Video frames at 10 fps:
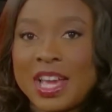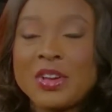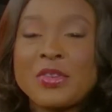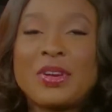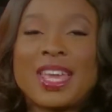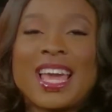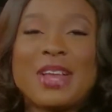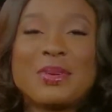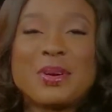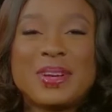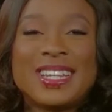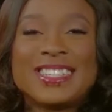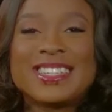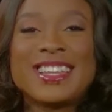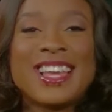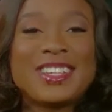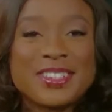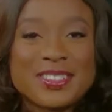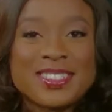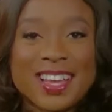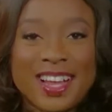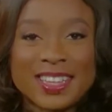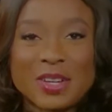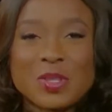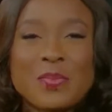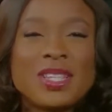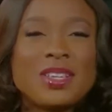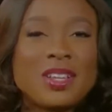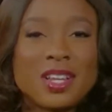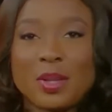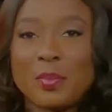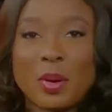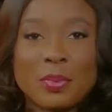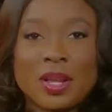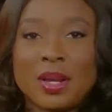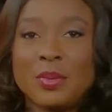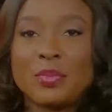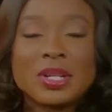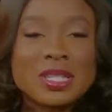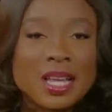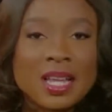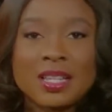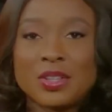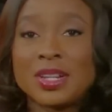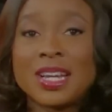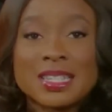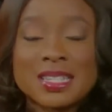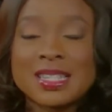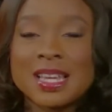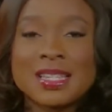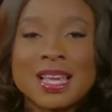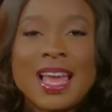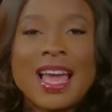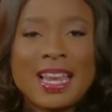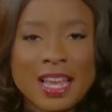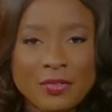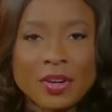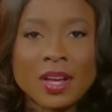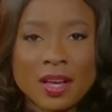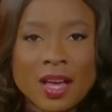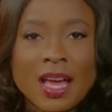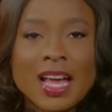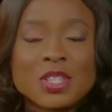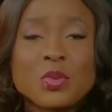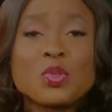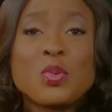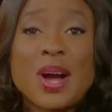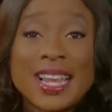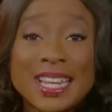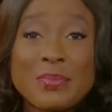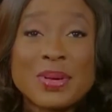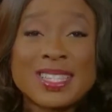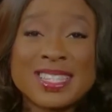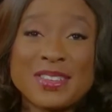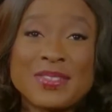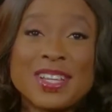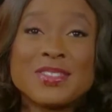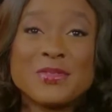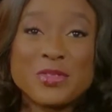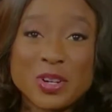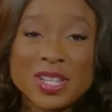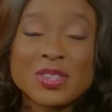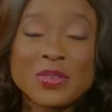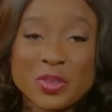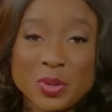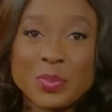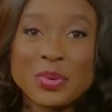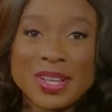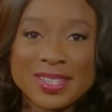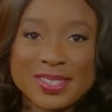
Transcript: reggae had become an international style that was particularly popular in Britain, the United States, and Africa, as was widely perceived as the voice of the oppressed.